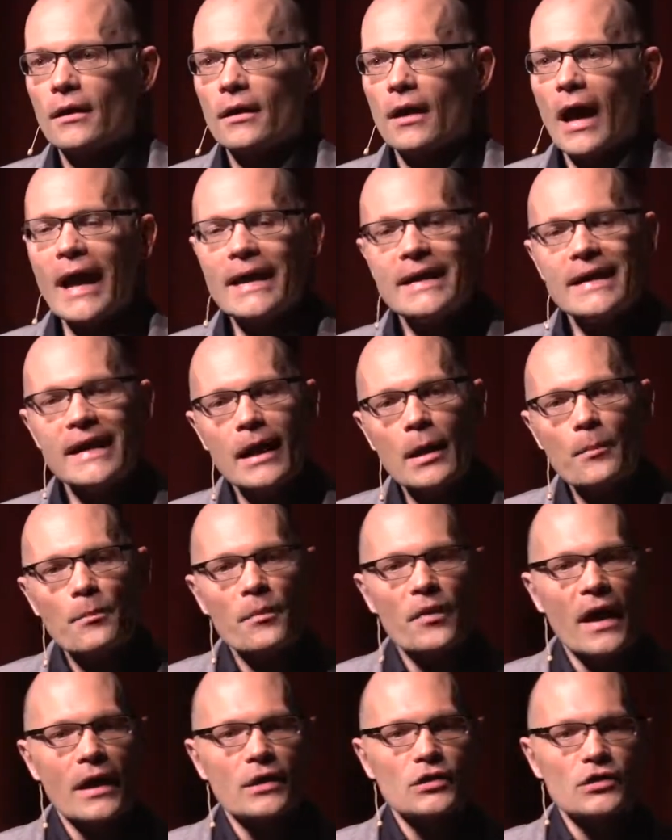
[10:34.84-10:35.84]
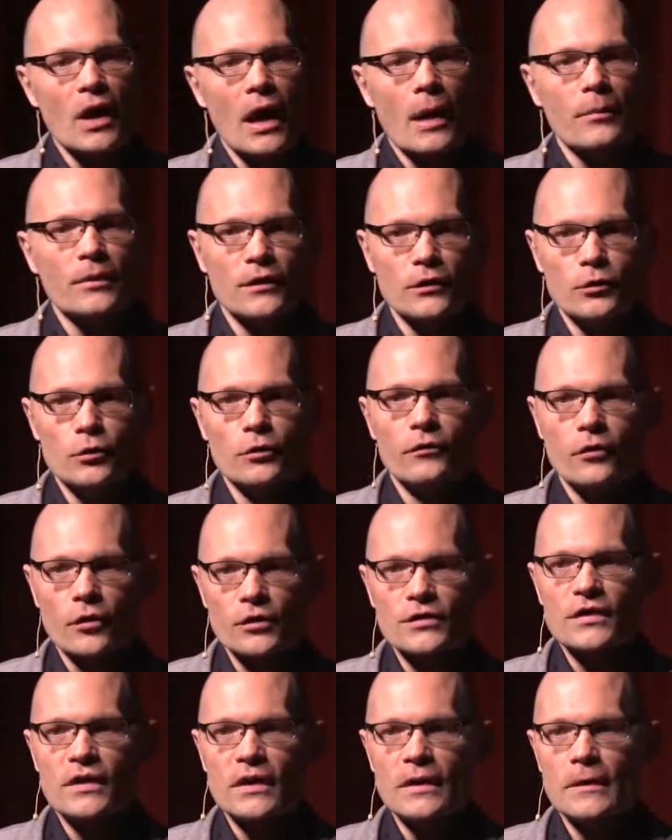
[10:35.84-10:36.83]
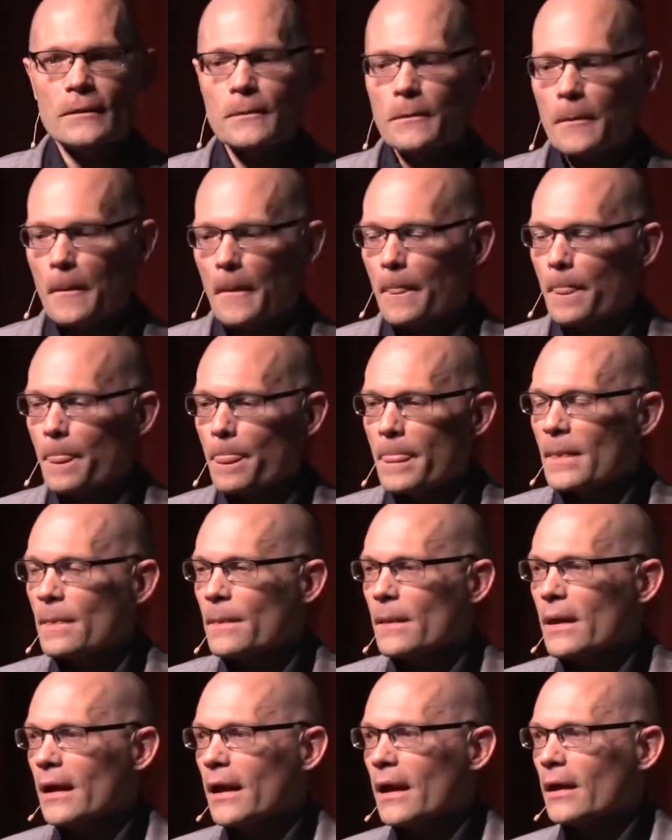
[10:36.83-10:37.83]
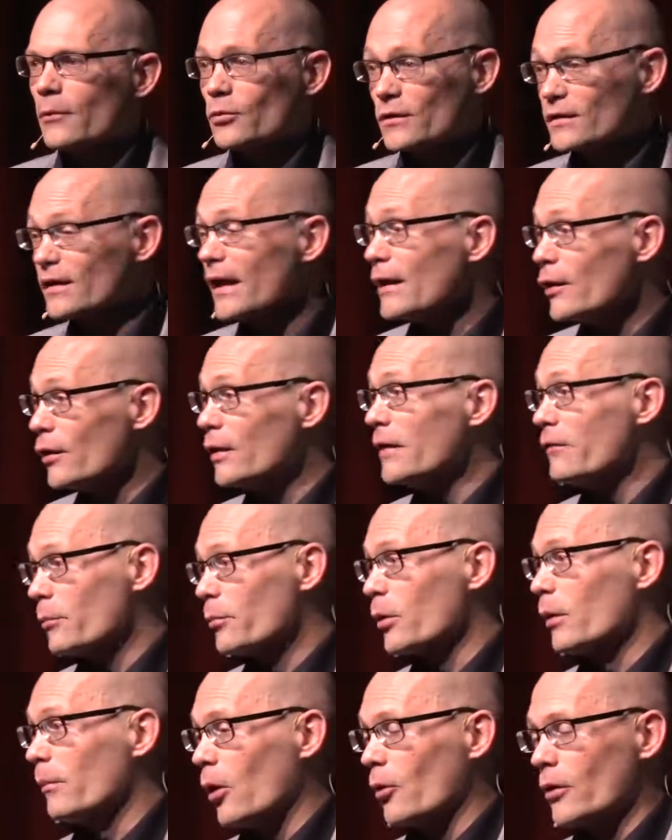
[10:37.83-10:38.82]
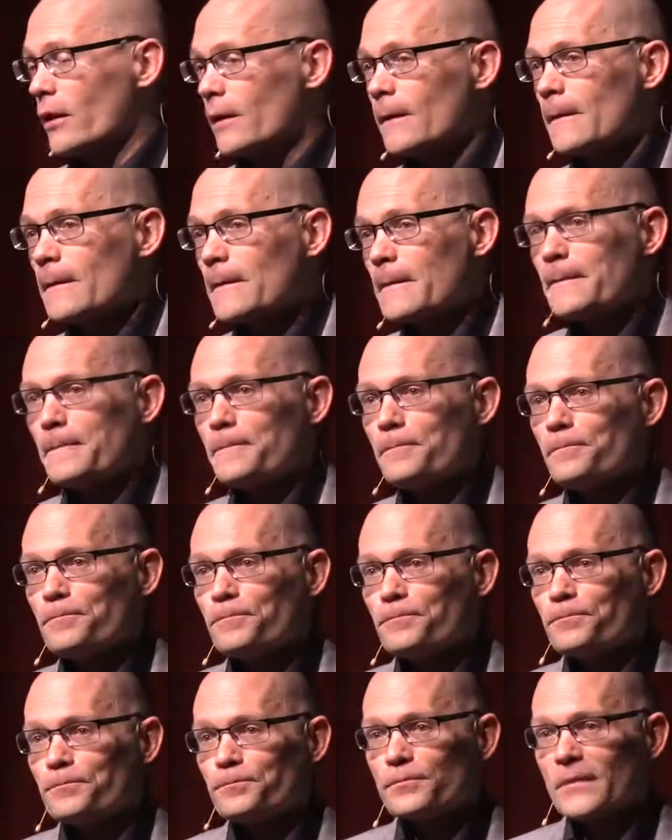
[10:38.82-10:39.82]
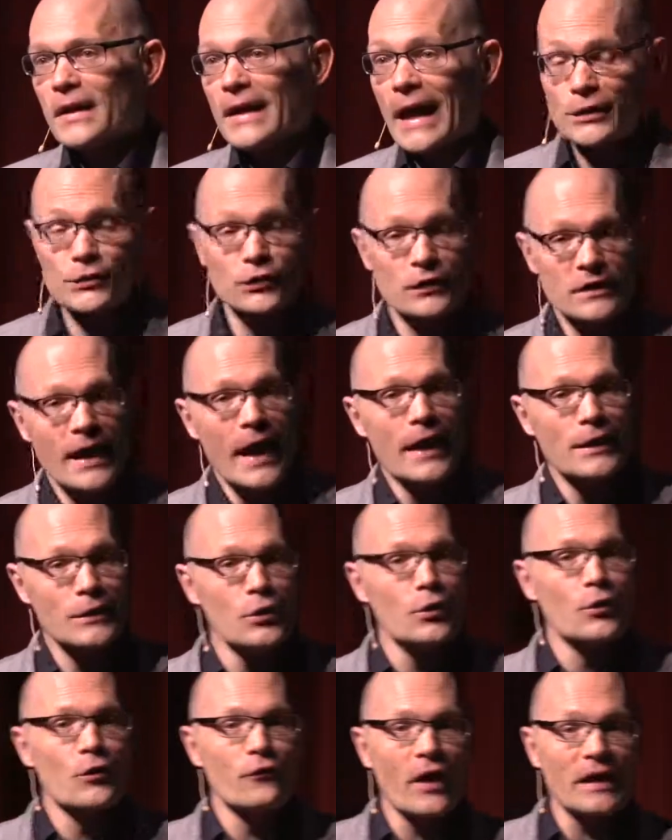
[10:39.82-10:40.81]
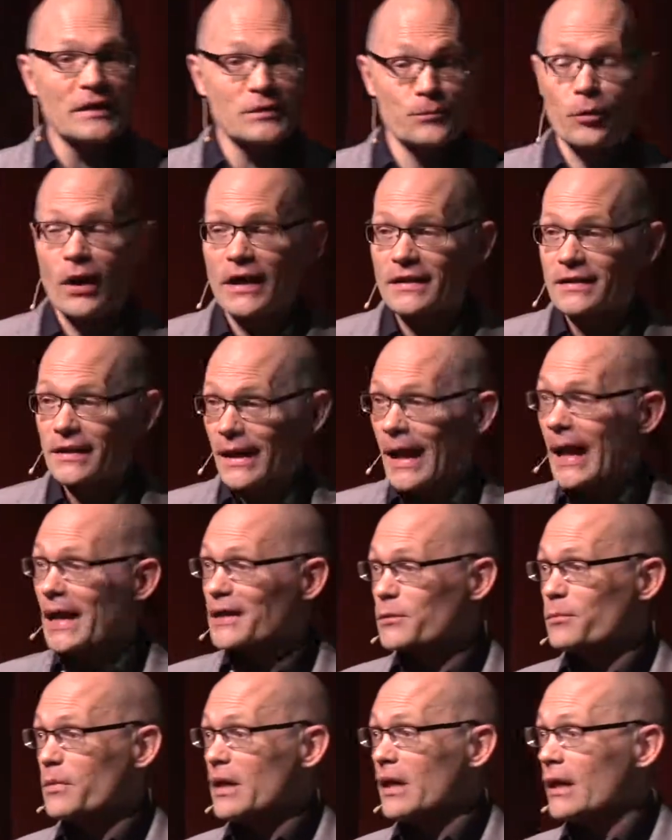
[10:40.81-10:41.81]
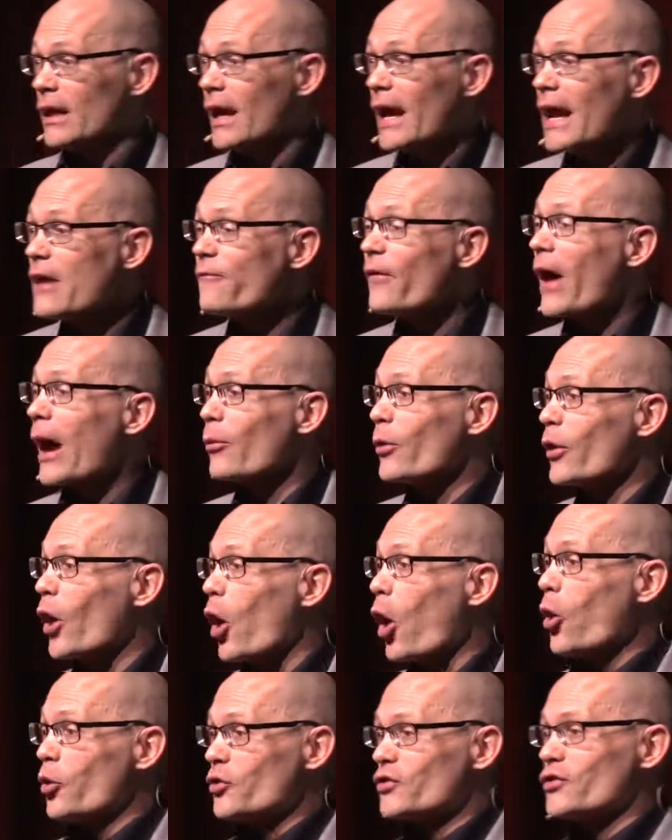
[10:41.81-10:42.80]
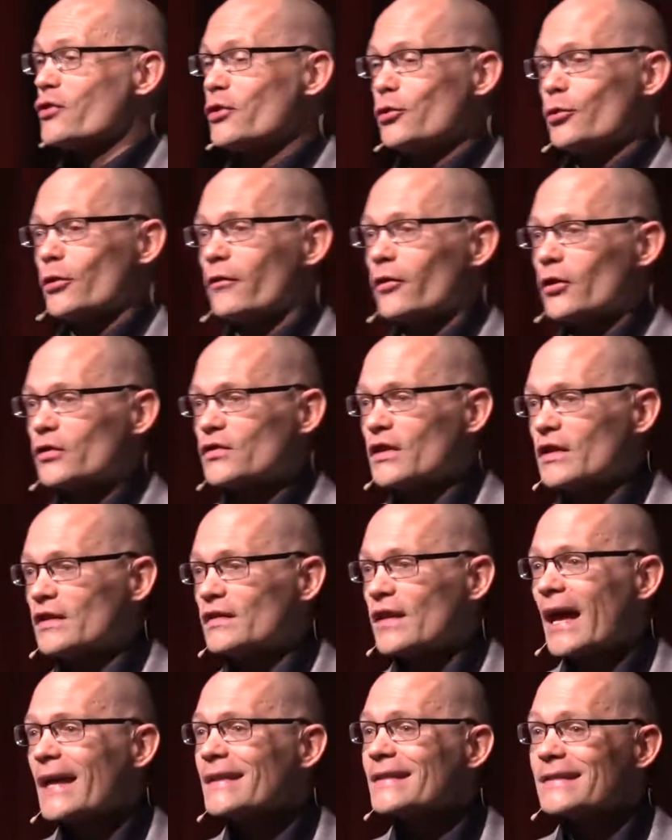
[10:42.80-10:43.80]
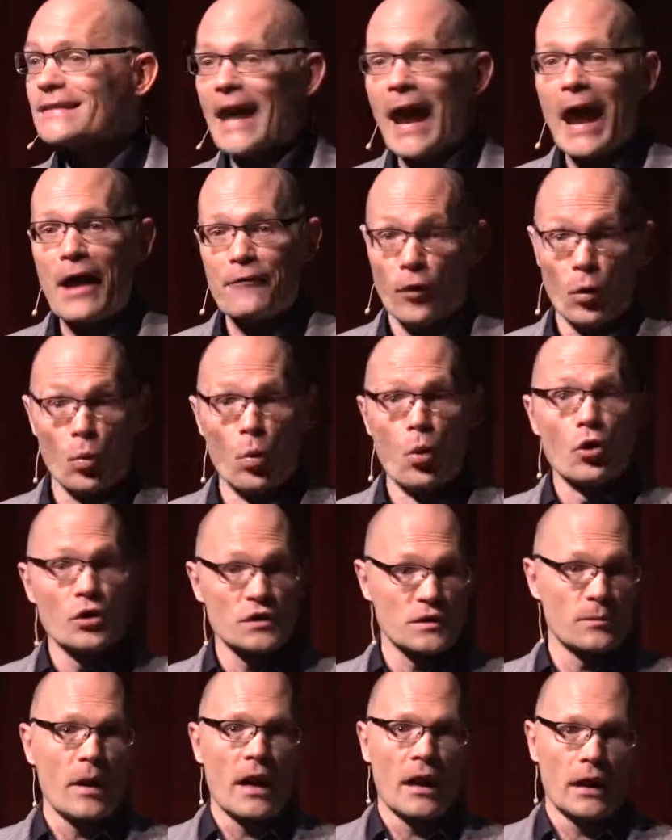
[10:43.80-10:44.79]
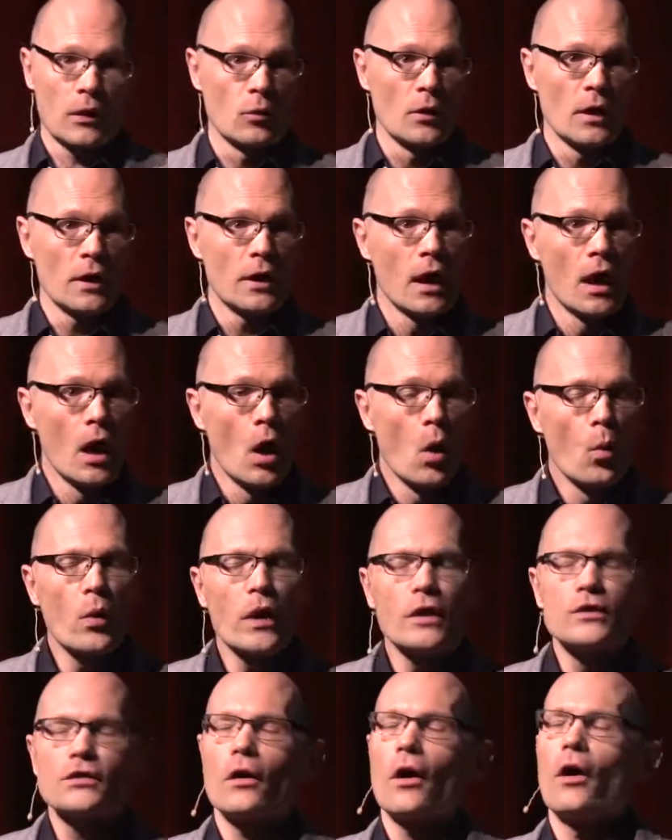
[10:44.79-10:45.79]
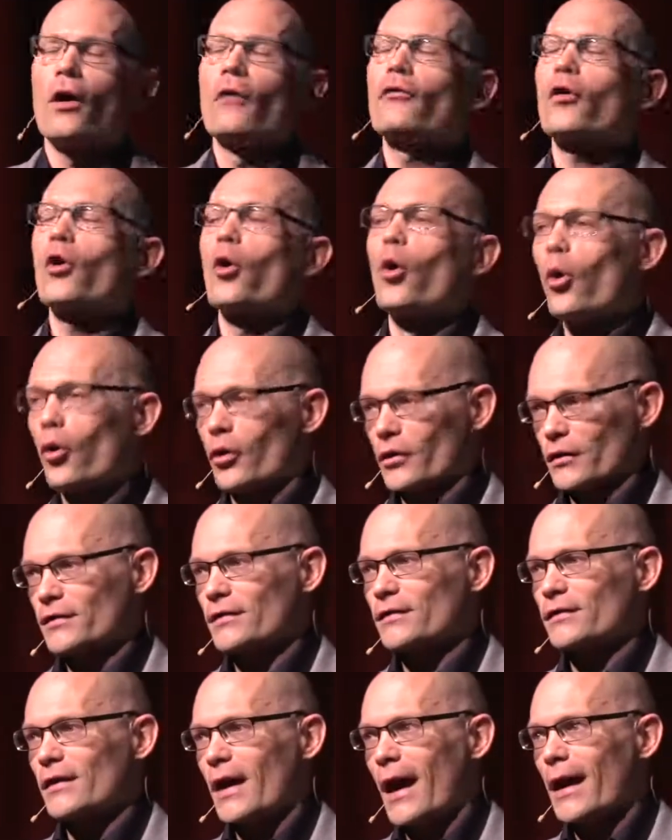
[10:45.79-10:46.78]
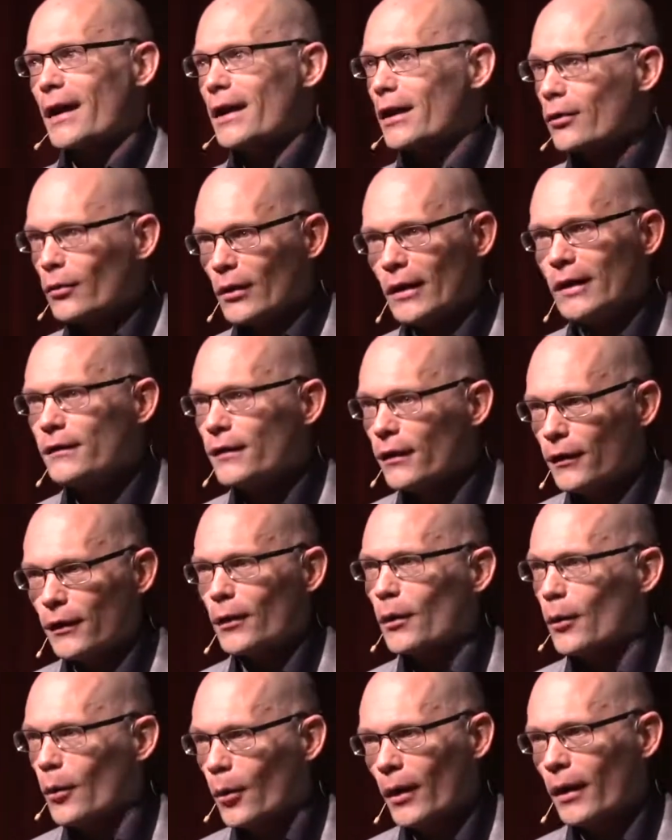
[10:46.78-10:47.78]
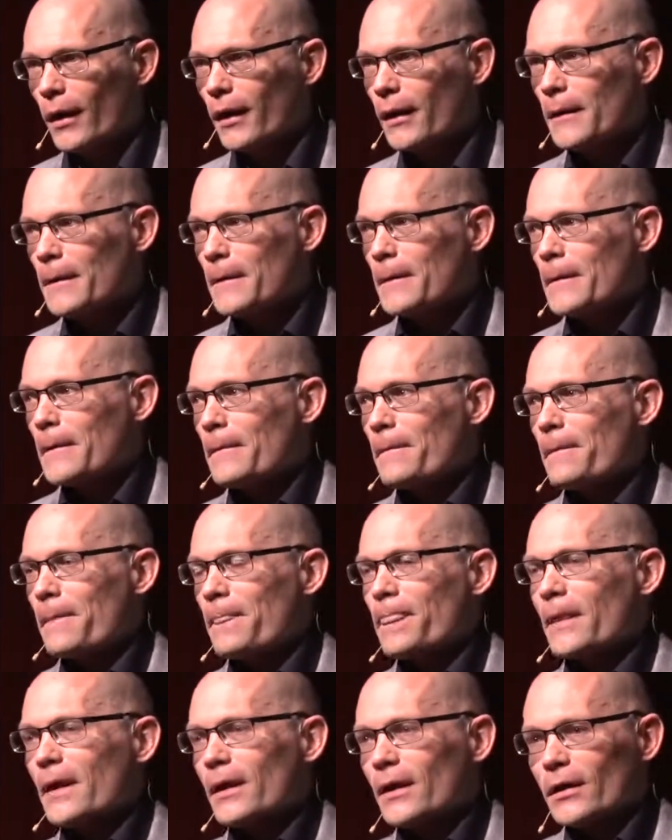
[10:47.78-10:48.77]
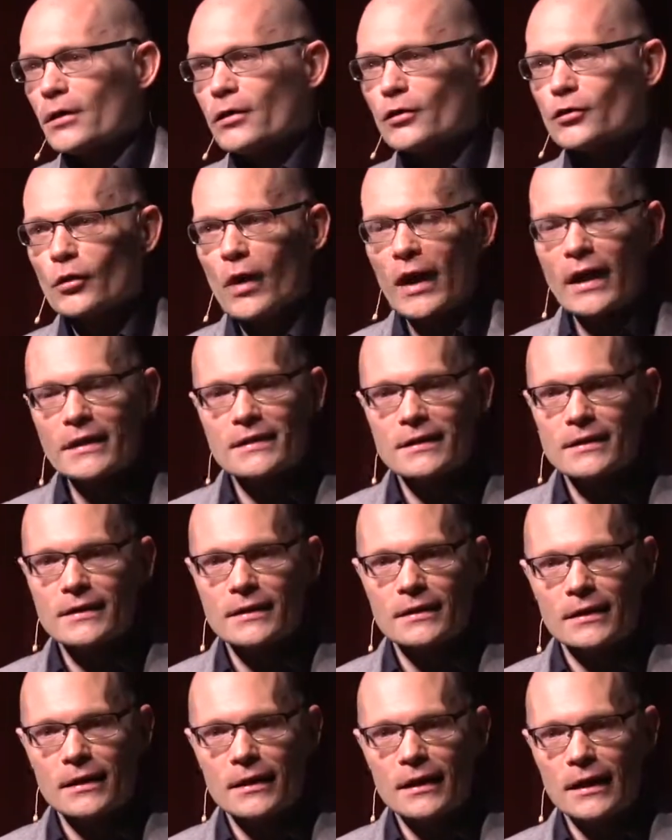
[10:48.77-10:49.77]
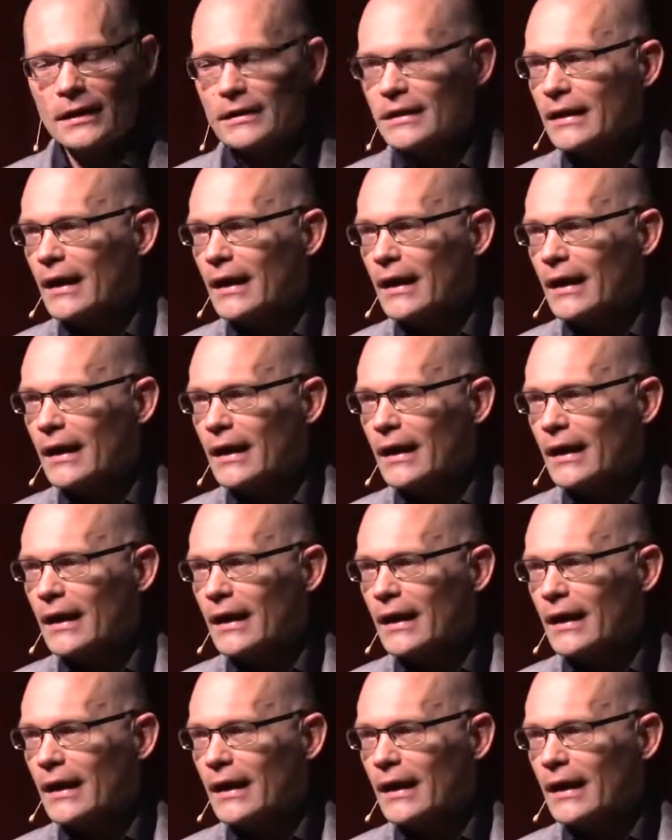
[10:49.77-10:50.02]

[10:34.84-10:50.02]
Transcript: I kept that job at the university and was later even promoted. And actually that year, the vice president asked me if I would host the university's staff awards banquet, which of course I agreed to do, dressed in